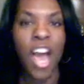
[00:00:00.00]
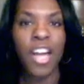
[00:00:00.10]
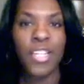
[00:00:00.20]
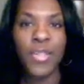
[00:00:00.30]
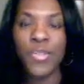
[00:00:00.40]

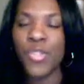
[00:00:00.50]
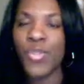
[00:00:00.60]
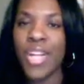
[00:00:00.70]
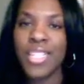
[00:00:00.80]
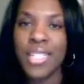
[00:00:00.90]
Are you
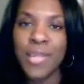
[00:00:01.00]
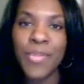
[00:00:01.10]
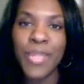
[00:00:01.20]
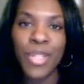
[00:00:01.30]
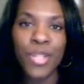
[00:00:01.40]
struggling
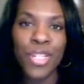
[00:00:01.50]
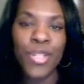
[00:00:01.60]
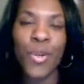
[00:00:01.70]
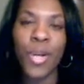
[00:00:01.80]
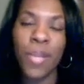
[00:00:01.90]
to build
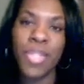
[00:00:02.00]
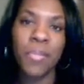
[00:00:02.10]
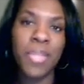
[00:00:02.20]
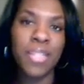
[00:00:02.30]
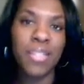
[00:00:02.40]
your M L
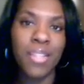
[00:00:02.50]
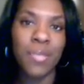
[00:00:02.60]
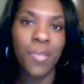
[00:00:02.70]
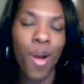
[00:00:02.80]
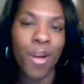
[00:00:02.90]
M
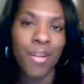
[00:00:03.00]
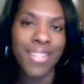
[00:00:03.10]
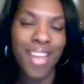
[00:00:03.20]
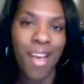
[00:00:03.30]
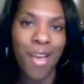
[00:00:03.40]
business
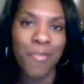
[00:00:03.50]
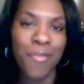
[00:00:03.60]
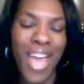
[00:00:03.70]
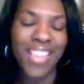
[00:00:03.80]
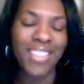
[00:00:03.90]

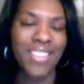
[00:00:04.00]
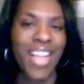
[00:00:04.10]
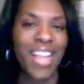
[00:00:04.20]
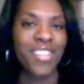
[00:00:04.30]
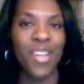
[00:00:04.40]
part-time? Hey, this
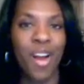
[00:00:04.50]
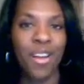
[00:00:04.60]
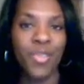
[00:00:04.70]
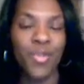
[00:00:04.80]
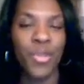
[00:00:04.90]
is Angela
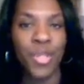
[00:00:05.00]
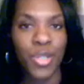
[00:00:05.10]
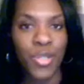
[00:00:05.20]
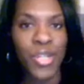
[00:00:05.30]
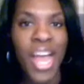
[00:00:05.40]
Carter with
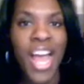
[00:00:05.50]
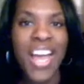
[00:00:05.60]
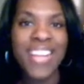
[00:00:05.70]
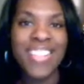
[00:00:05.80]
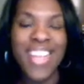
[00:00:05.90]
Recruit
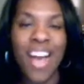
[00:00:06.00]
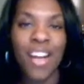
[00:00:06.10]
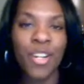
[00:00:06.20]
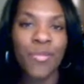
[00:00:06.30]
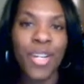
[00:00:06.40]

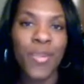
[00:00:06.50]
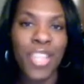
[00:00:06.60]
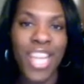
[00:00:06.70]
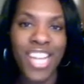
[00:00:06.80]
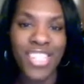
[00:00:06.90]
dot Earn Money
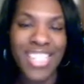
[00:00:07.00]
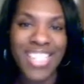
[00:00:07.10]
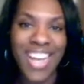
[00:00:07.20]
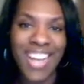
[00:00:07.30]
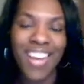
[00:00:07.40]
With Angela
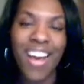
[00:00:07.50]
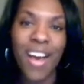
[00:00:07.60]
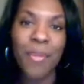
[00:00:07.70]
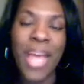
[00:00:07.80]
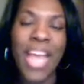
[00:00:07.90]
dot
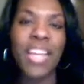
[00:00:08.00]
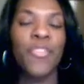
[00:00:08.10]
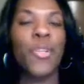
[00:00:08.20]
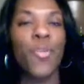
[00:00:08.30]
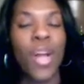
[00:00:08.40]
com, and
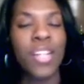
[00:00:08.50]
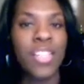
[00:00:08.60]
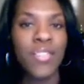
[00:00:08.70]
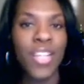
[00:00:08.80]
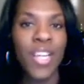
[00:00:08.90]
if you're
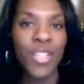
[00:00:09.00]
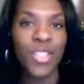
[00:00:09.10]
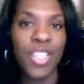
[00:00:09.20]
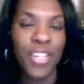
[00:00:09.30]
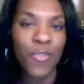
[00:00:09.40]
watching this video,
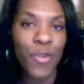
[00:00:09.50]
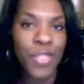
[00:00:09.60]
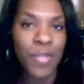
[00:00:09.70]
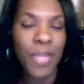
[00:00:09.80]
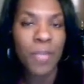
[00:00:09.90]
you're looking
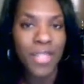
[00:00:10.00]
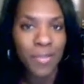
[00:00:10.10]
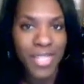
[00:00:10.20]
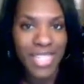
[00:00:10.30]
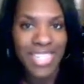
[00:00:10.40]
for some M L
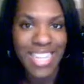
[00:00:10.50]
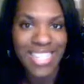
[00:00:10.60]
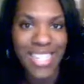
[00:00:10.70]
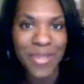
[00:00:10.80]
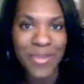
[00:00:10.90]
M
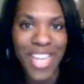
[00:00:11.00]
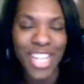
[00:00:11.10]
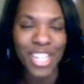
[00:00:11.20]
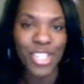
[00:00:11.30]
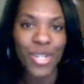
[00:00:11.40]
success tips
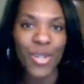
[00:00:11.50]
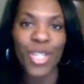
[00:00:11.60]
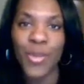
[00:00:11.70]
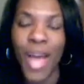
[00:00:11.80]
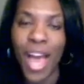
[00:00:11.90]
that can show
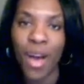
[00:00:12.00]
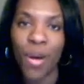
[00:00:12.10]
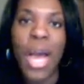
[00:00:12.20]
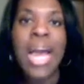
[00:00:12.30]
you how